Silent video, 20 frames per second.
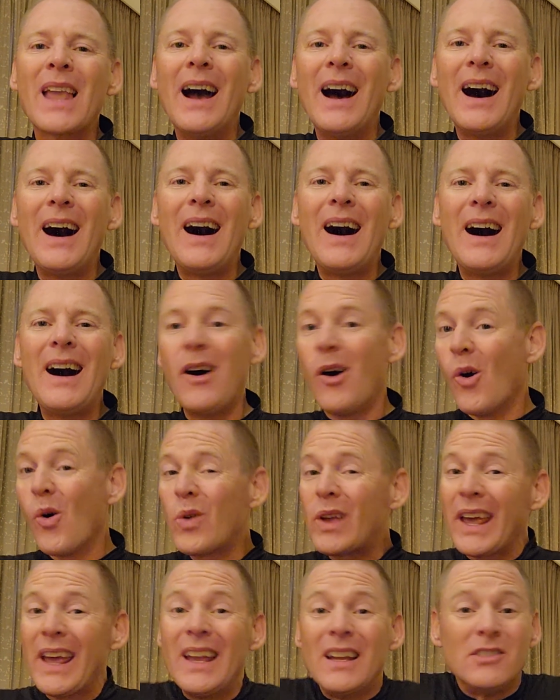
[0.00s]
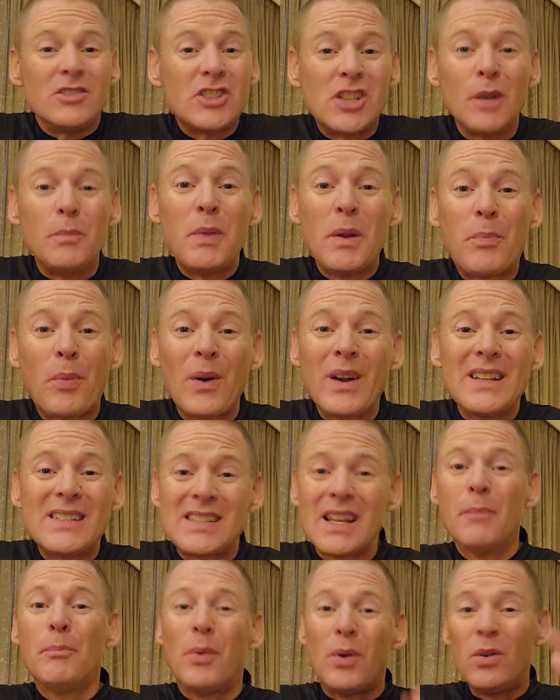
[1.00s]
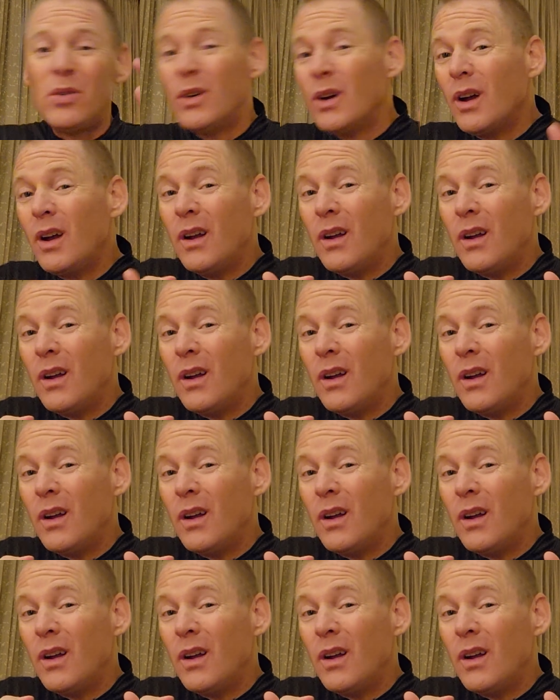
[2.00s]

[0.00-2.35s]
Okay, should be pretty simple.